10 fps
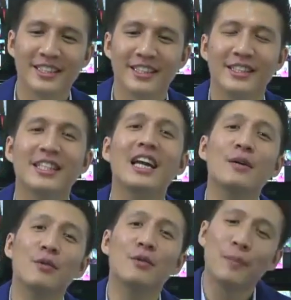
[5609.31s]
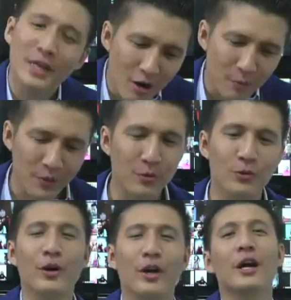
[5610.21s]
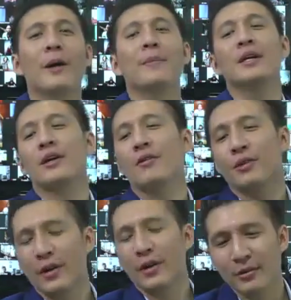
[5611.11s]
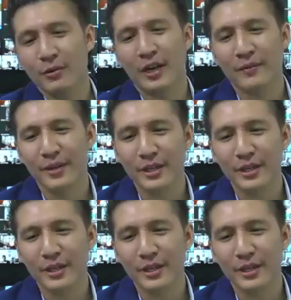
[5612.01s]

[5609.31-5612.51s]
Sarah, you mingle, Pierre will go away and make cow nail out of the right.